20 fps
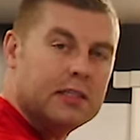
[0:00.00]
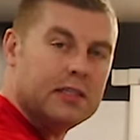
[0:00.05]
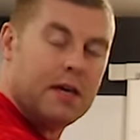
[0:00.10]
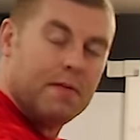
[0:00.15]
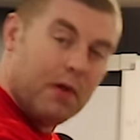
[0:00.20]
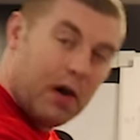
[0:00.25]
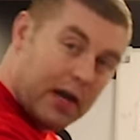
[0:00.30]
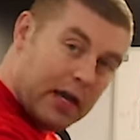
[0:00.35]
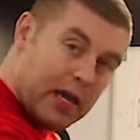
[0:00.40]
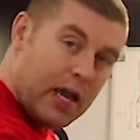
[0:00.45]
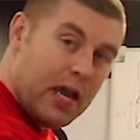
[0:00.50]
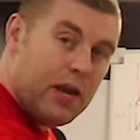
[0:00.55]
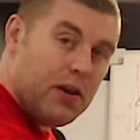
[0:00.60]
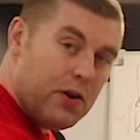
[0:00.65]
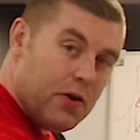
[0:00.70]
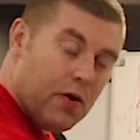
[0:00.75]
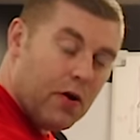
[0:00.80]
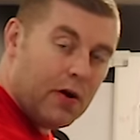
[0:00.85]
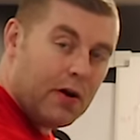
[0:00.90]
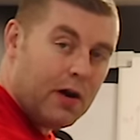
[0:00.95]
same height in
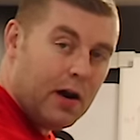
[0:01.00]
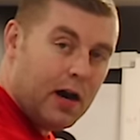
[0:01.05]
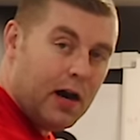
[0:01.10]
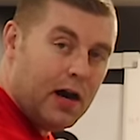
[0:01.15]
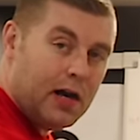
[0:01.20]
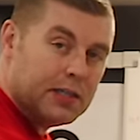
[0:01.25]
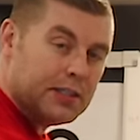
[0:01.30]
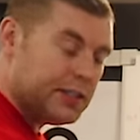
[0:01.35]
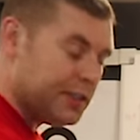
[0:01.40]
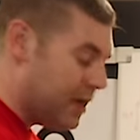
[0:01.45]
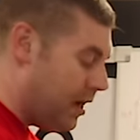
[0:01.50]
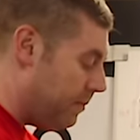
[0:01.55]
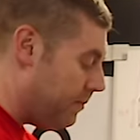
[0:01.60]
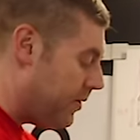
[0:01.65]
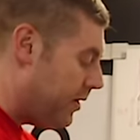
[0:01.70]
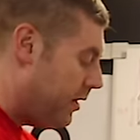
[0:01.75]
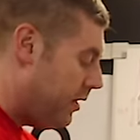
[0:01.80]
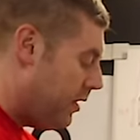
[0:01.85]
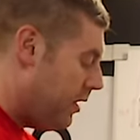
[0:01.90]
your sump.